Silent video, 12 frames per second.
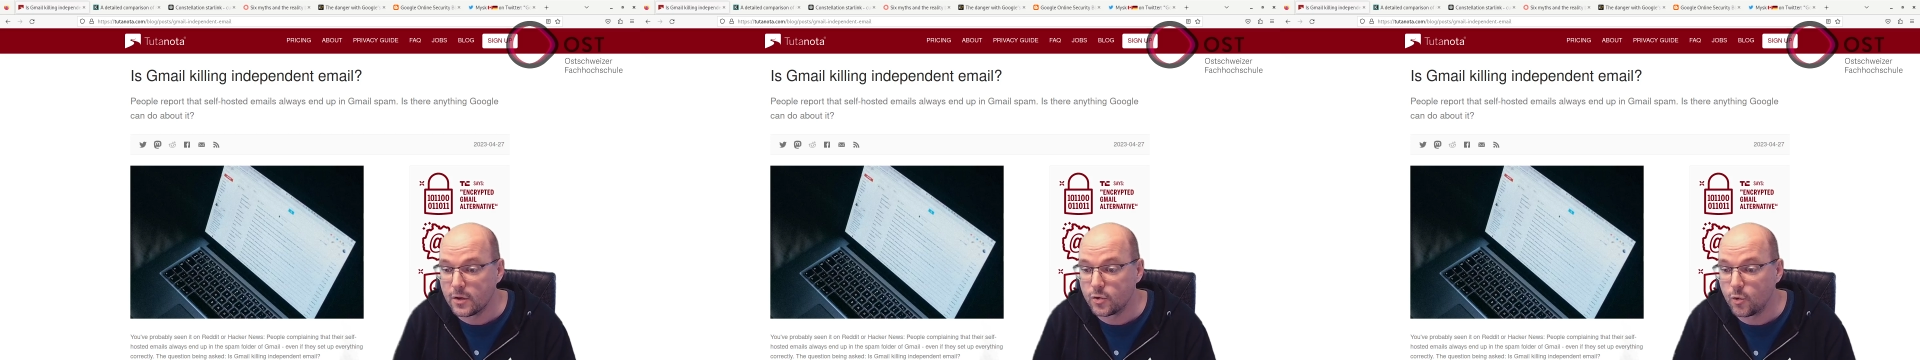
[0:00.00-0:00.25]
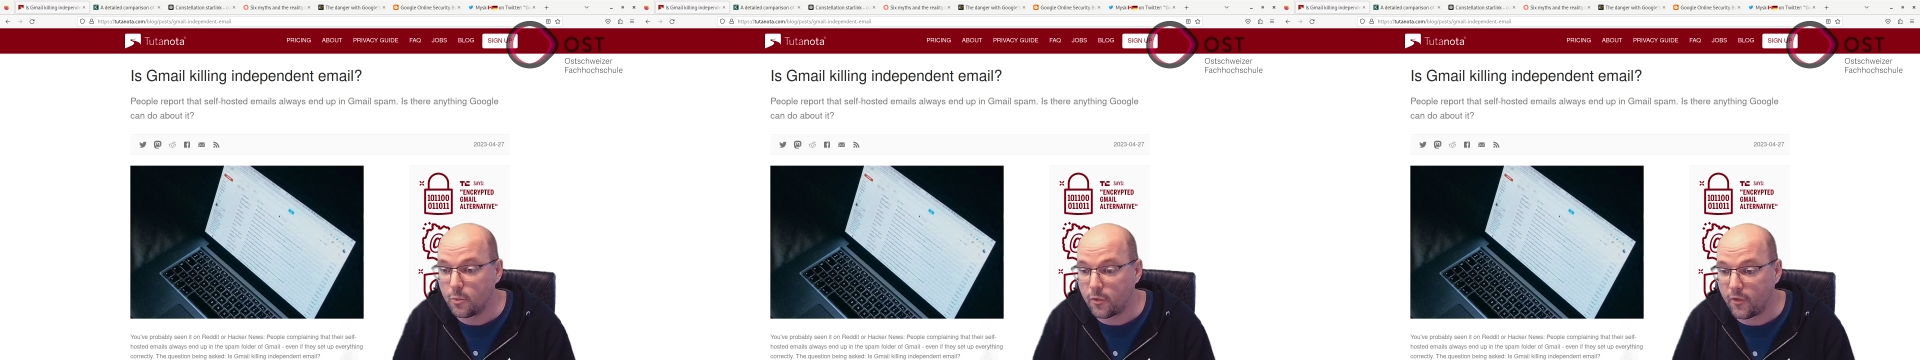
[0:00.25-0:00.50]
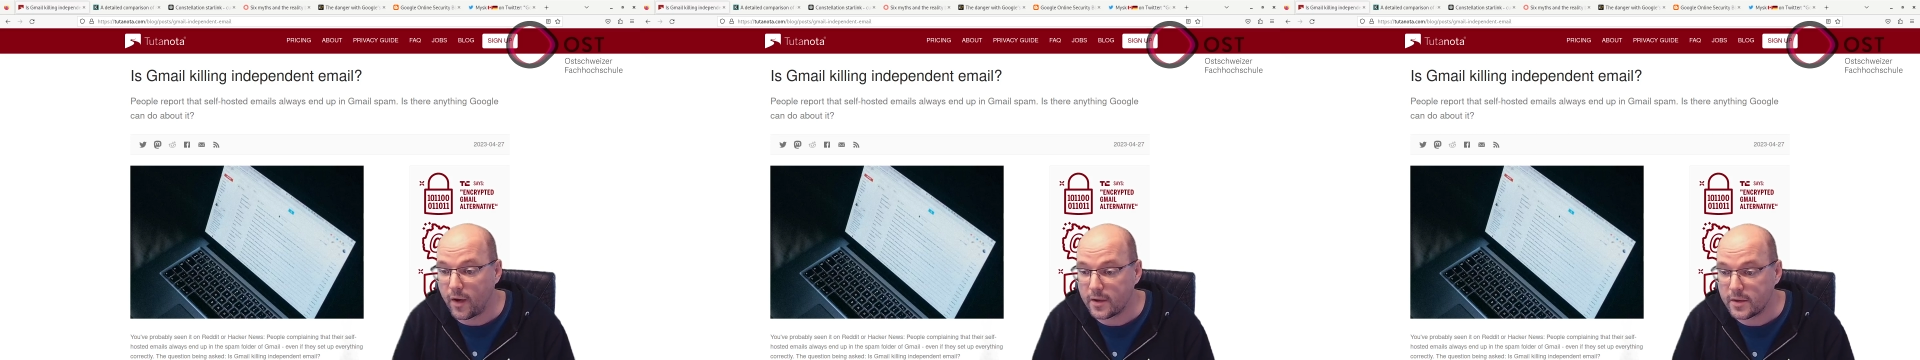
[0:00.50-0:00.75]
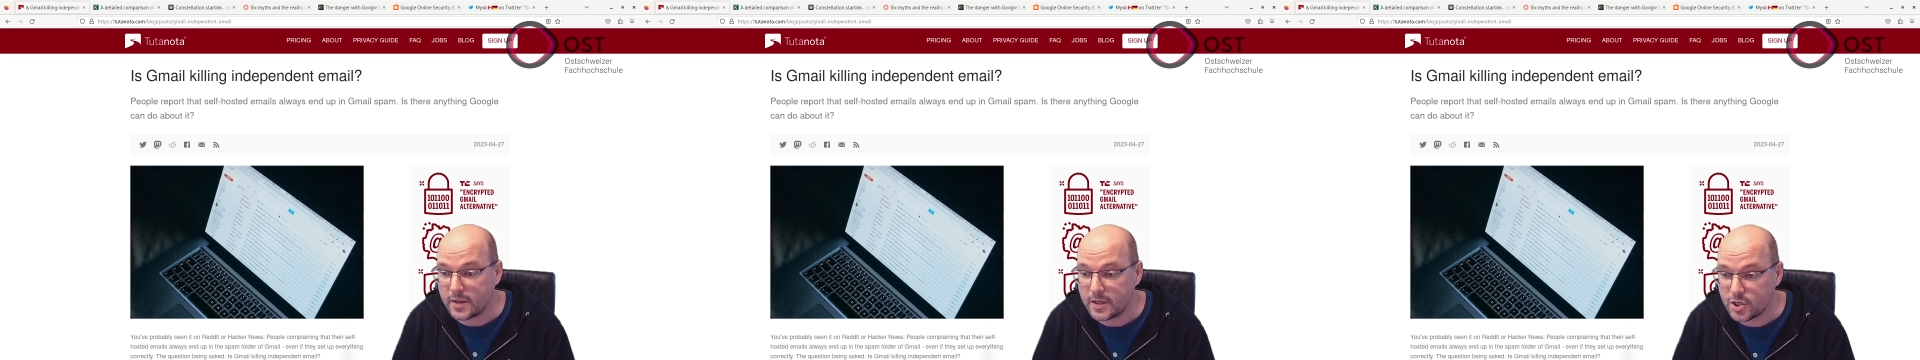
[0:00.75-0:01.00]
to
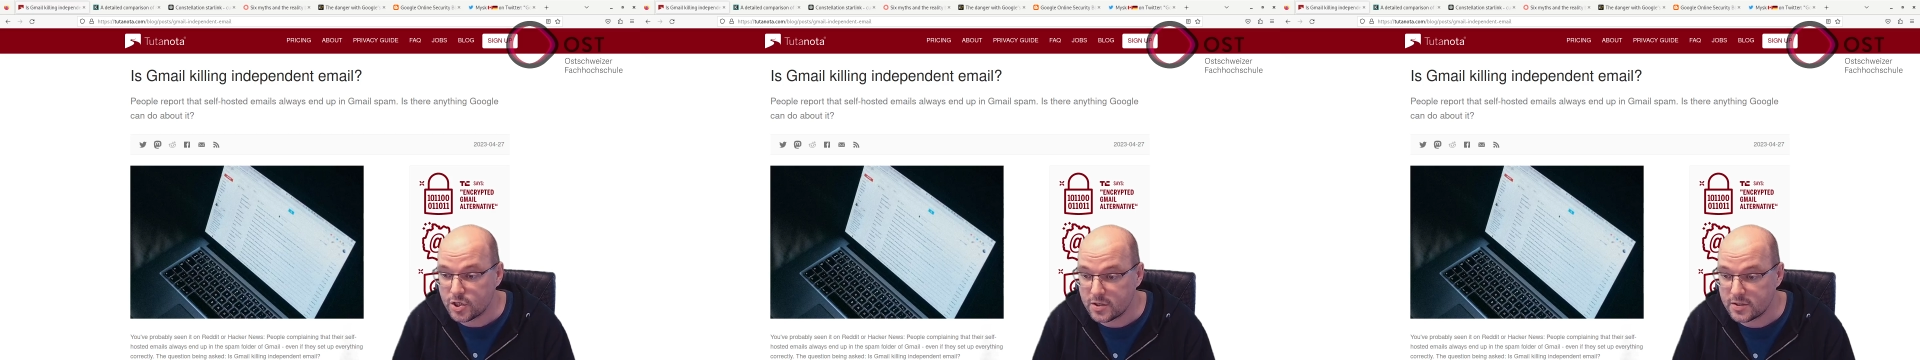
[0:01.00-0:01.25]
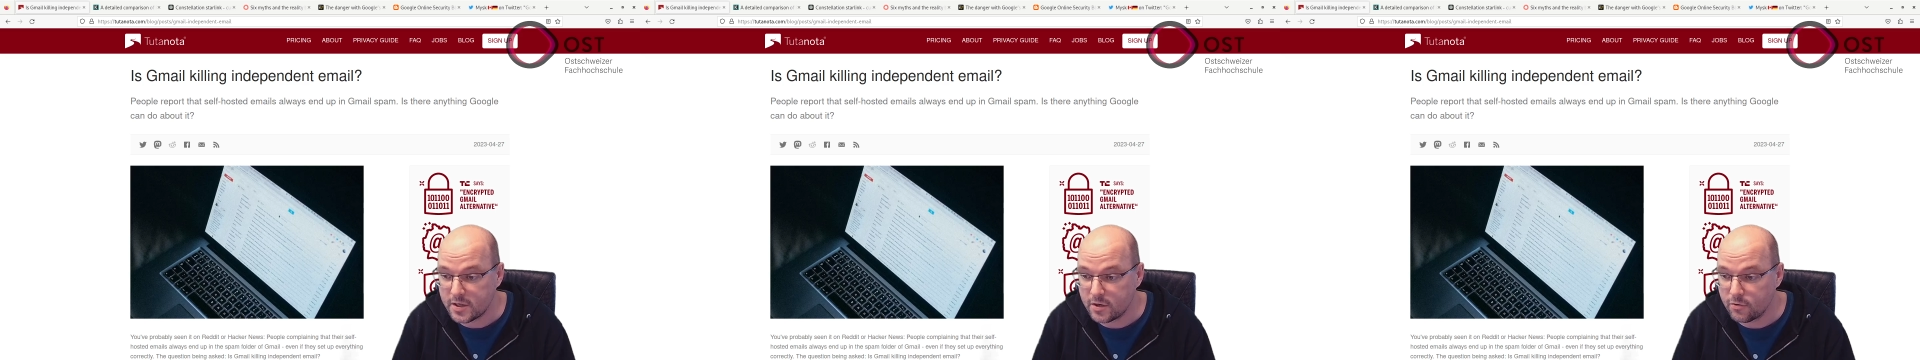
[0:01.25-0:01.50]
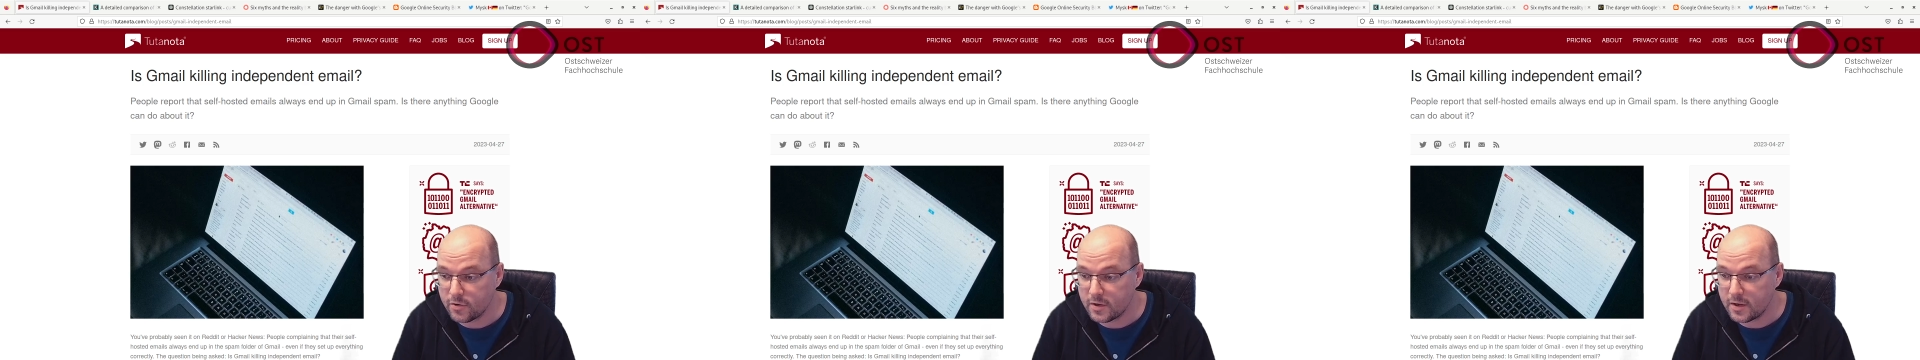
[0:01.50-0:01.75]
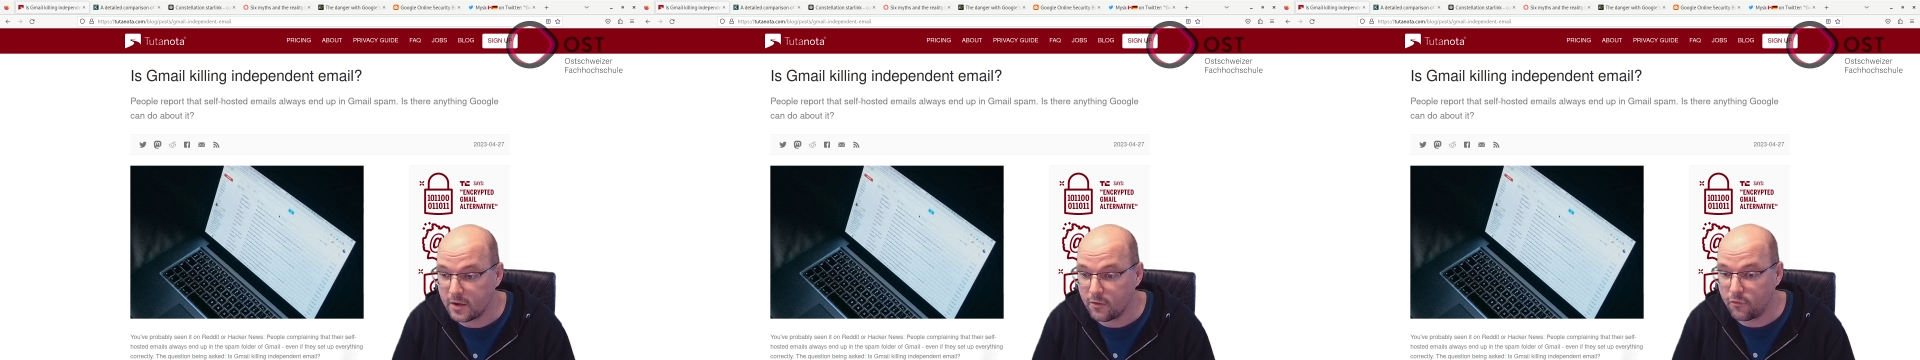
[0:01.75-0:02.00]
provide additional
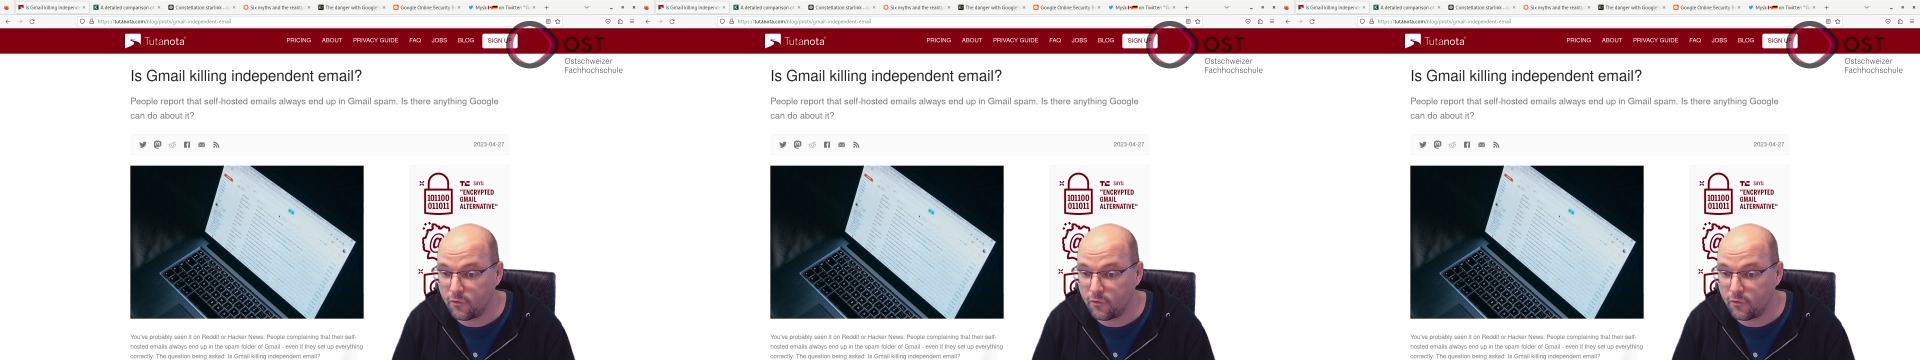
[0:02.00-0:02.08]
security